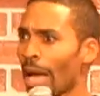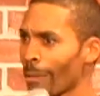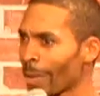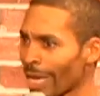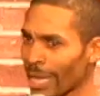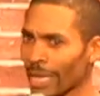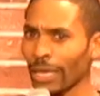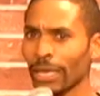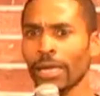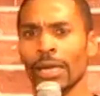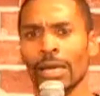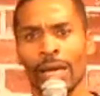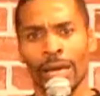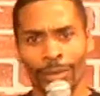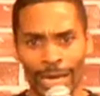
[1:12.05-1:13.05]
I mean,
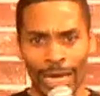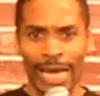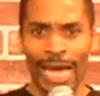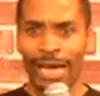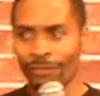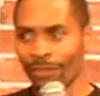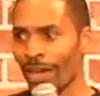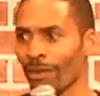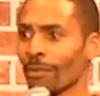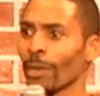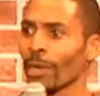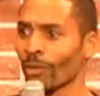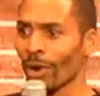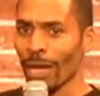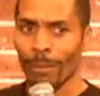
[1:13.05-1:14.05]
I'm like, I have never
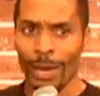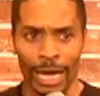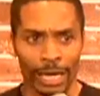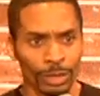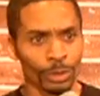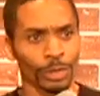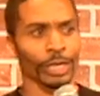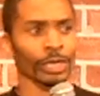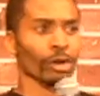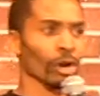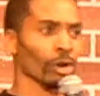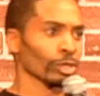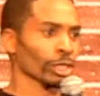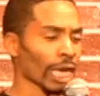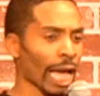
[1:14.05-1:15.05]
been raped by a
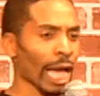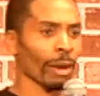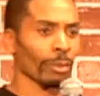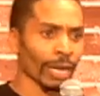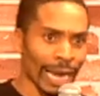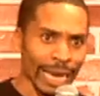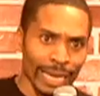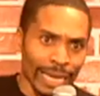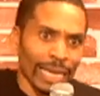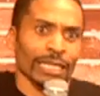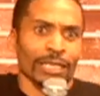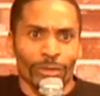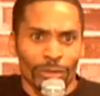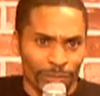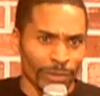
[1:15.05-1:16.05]
three-year-old child, but I guess
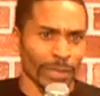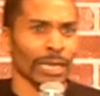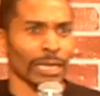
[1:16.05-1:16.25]
it would be